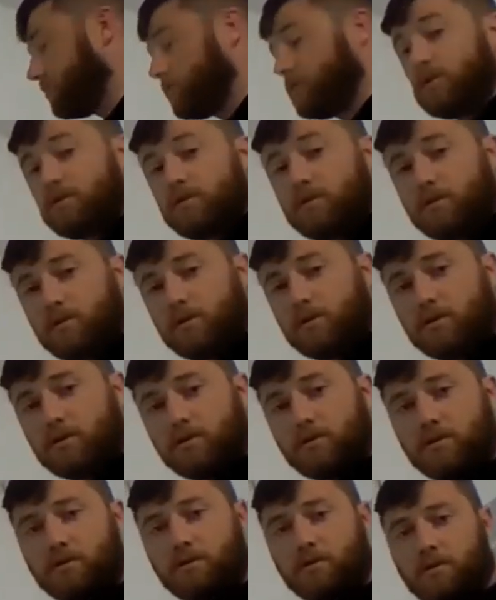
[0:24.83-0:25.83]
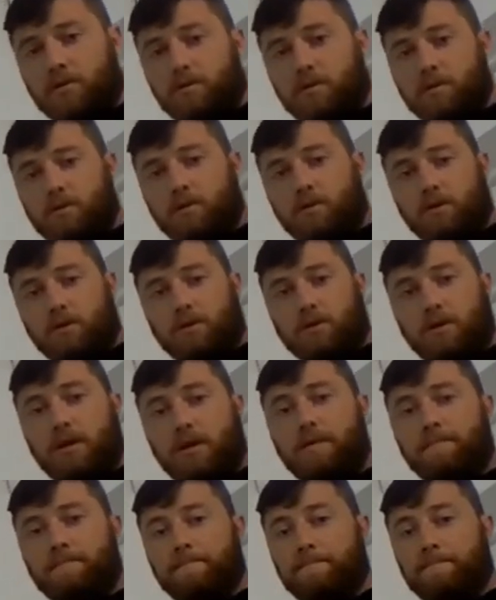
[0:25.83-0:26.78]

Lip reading: 2. Yeah?